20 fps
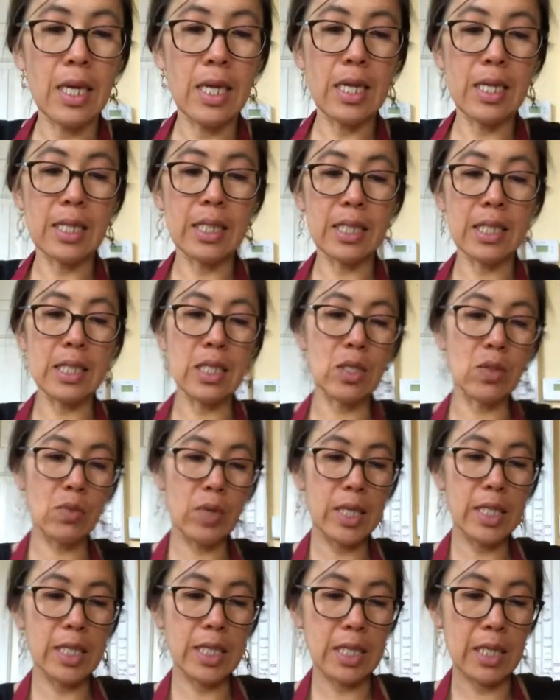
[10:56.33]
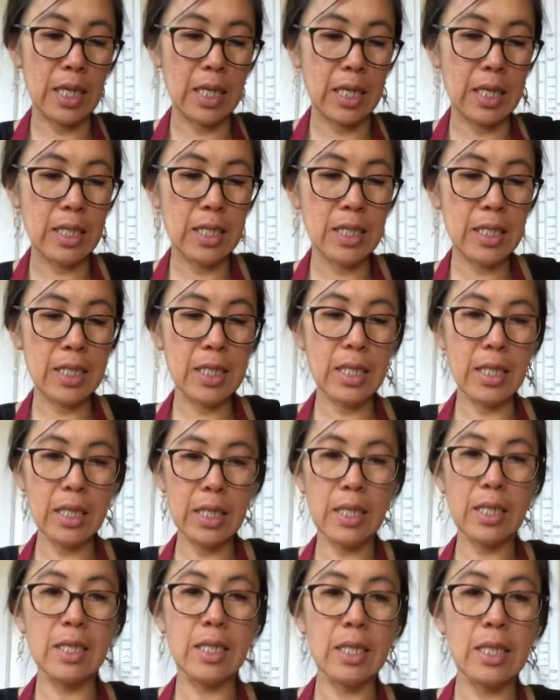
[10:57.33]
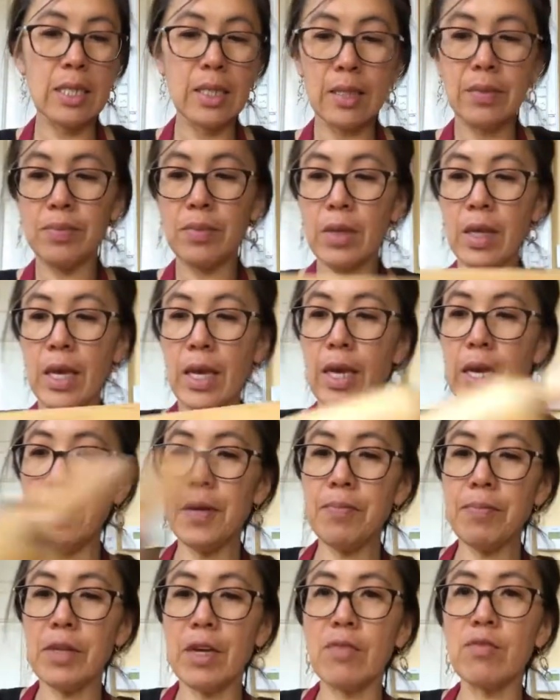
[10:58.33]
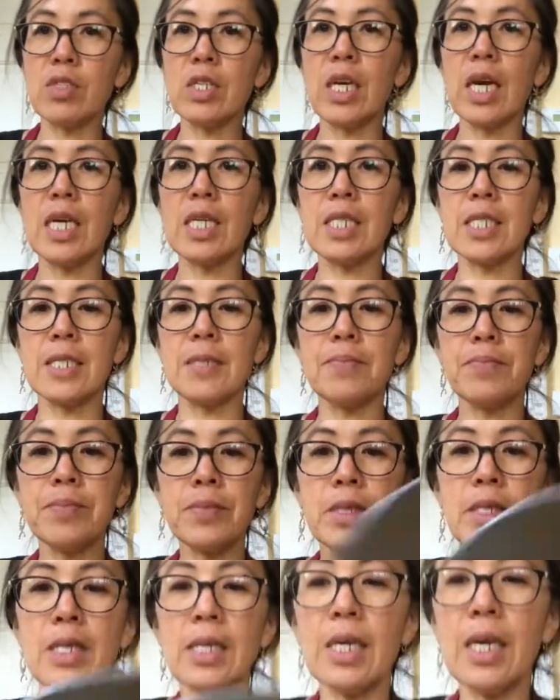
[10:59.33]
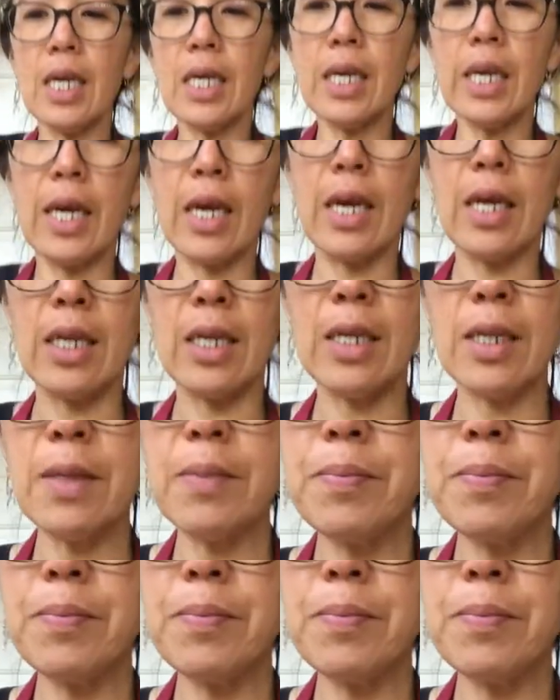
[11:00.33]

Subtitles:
this is the right size, okay, I'm going to check again.